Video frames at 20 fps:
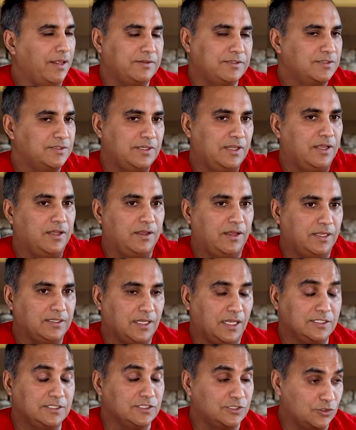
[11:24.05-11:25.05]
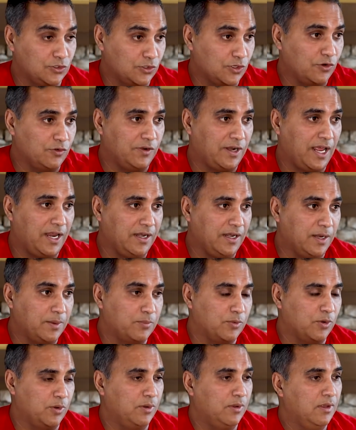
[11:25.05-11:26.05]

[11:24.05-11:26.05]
that's I just took over that in April.